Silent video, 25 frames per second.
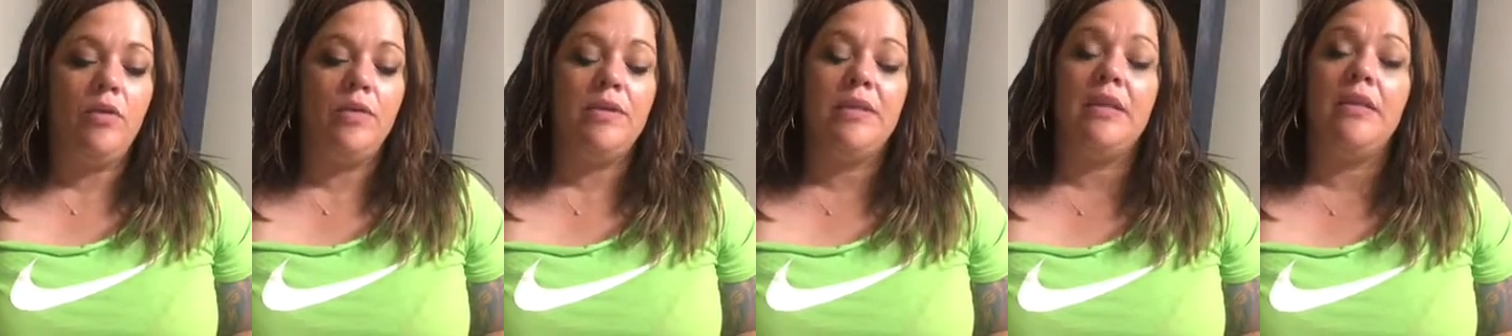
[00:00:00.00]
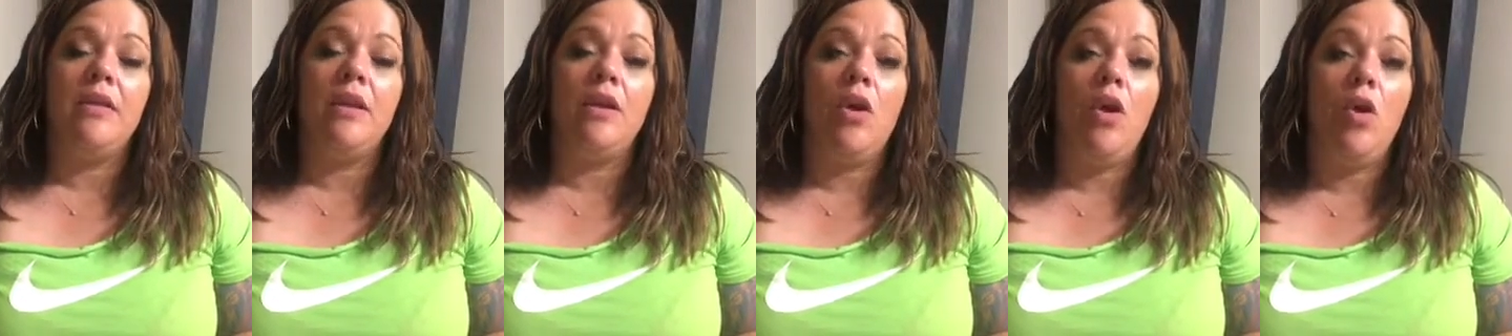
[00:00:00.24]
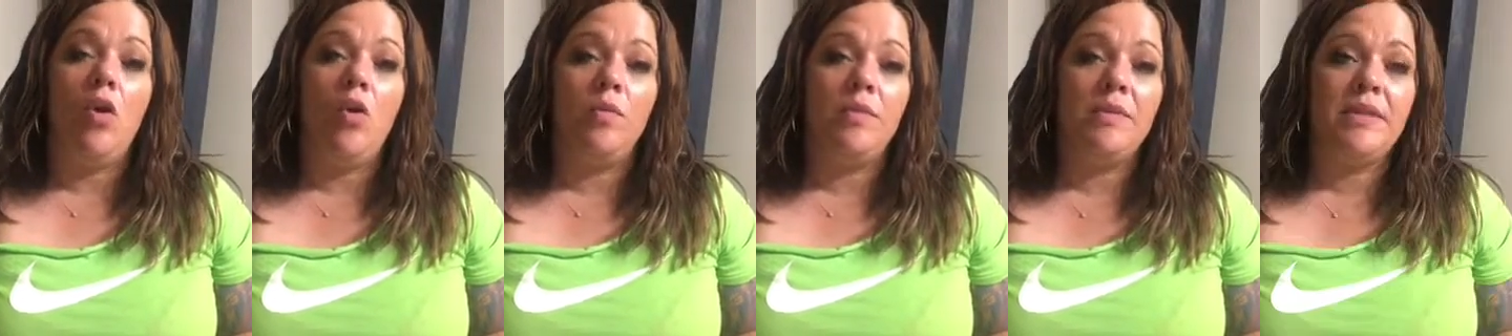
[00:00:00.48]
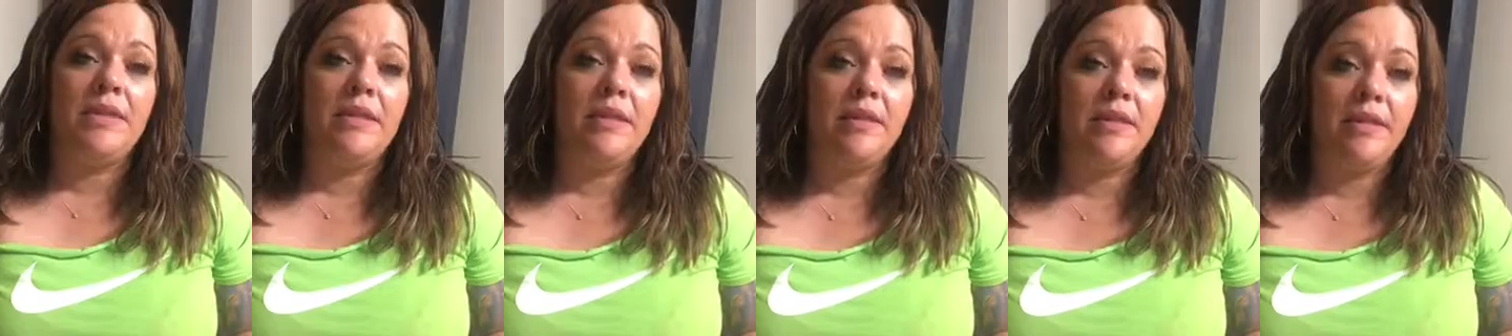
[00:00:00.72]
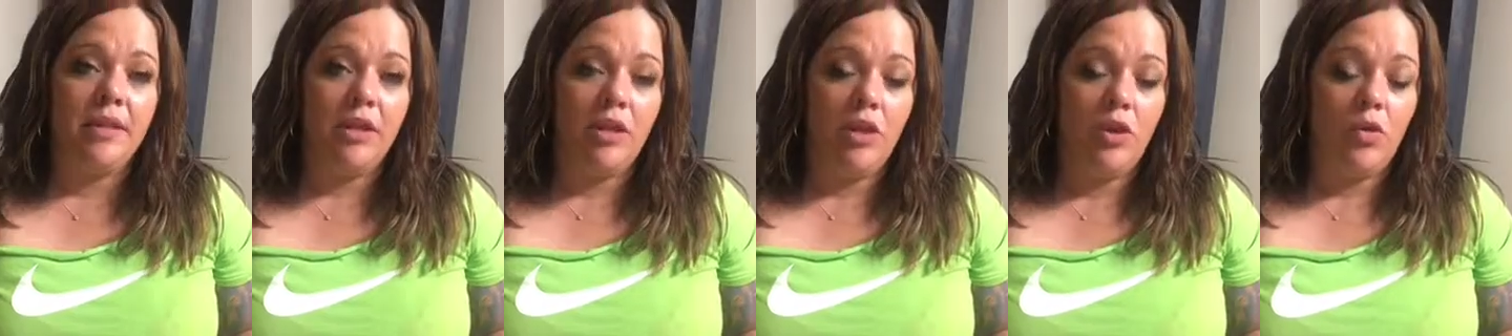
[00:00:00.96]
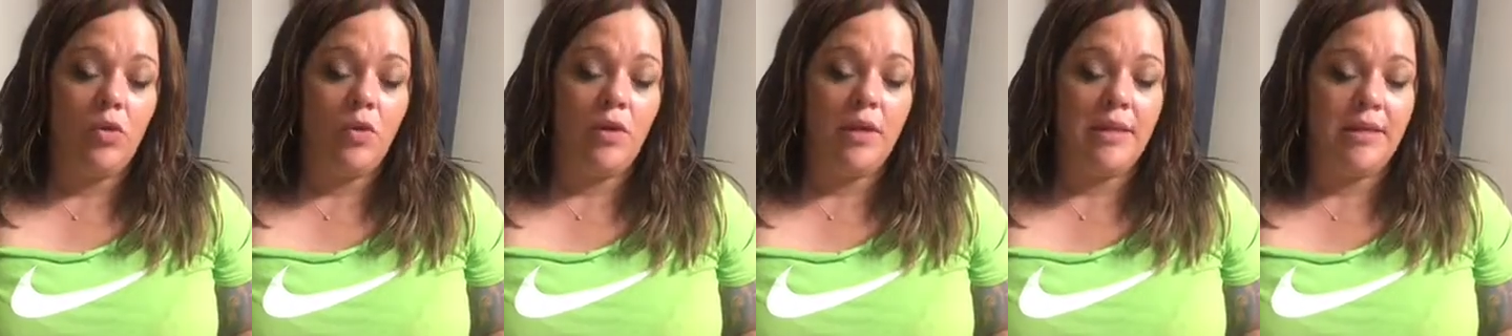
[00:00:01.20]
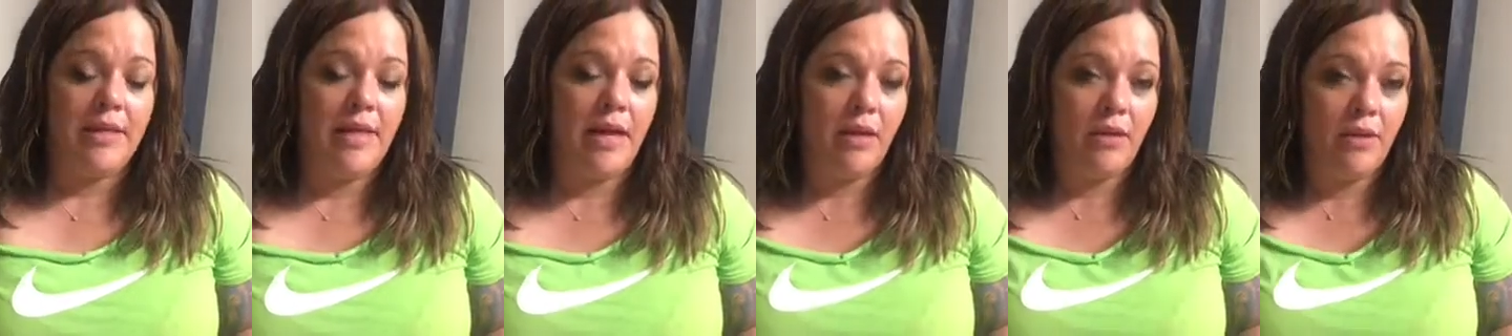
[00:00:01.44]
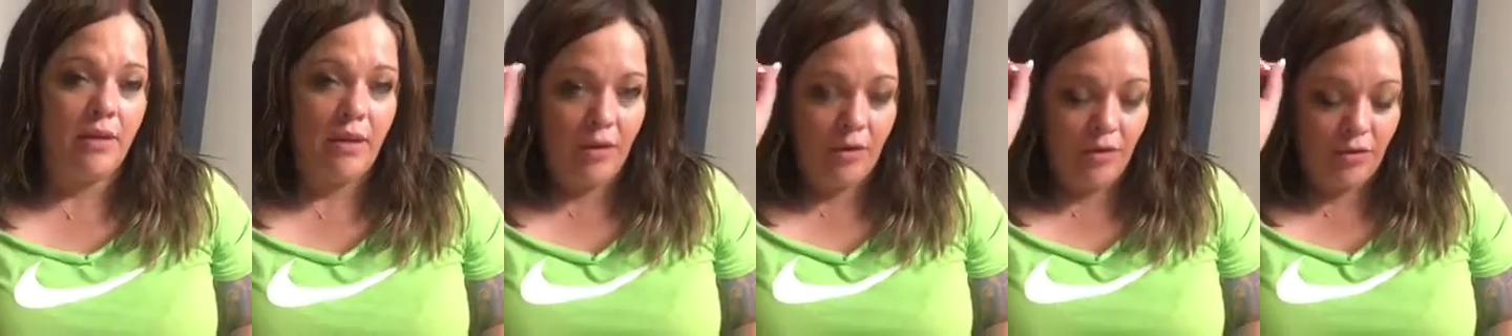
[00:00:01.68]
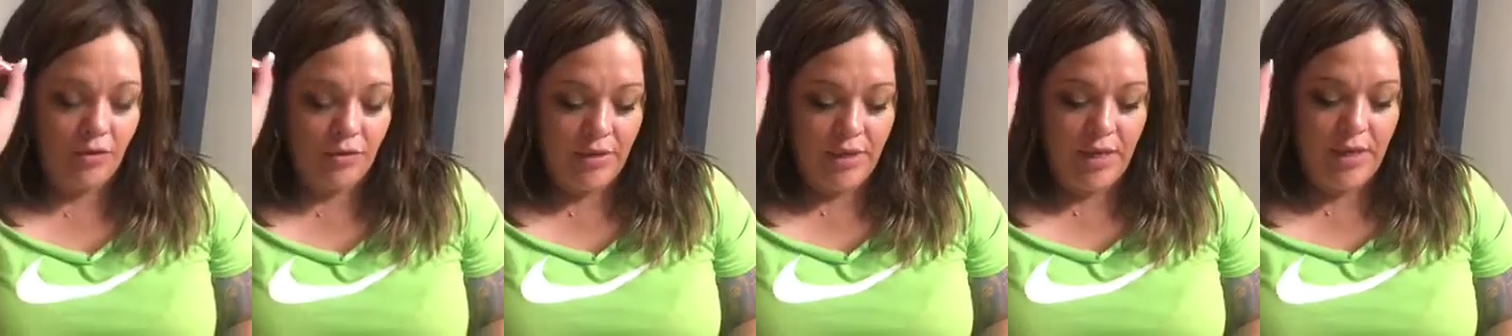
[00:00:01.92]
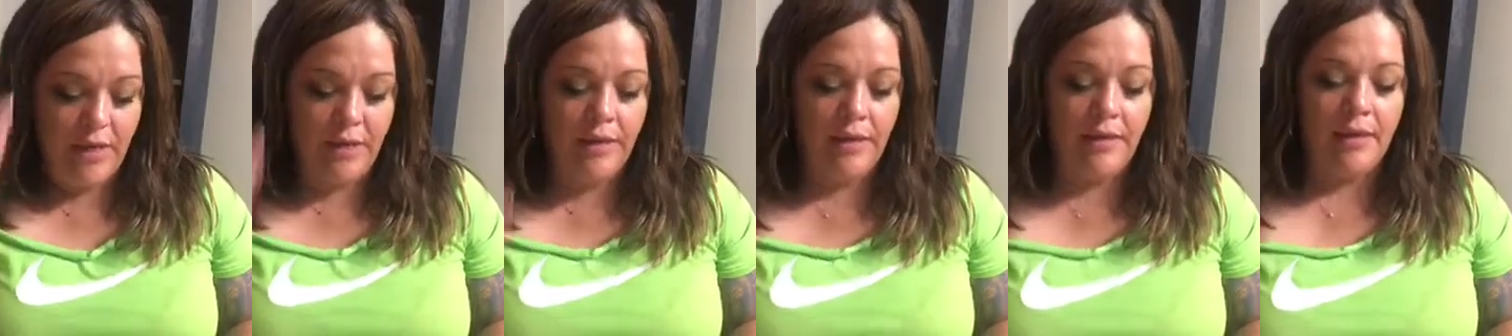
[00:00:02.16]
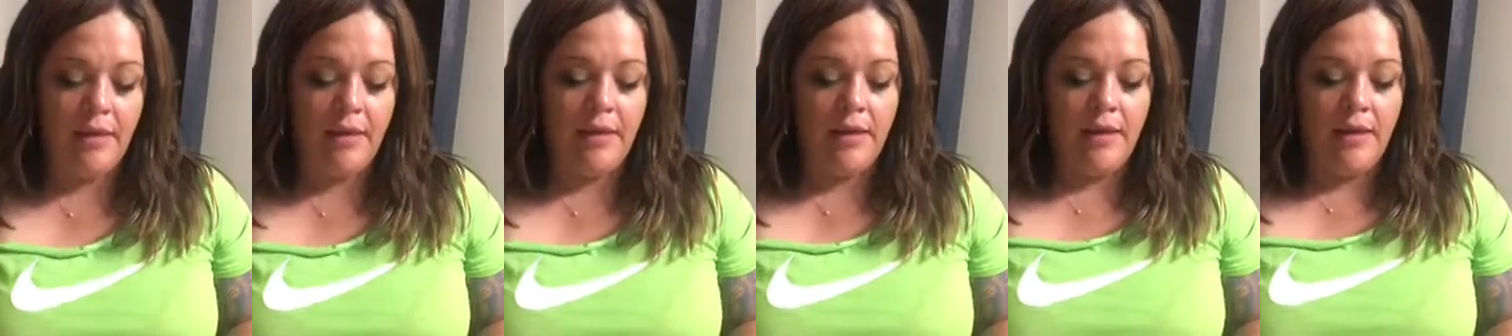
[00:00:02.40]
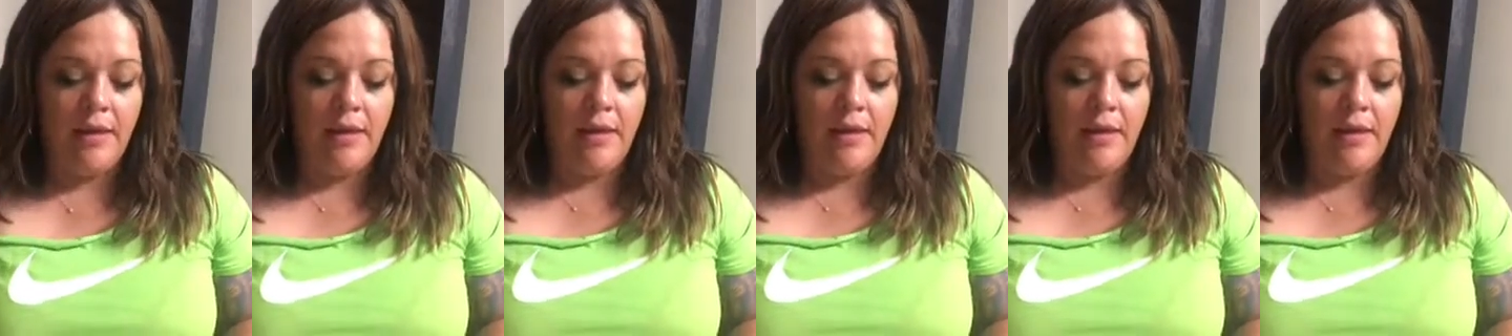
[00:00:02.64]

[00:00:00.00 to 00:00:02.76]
using the combs to secure it down underneath.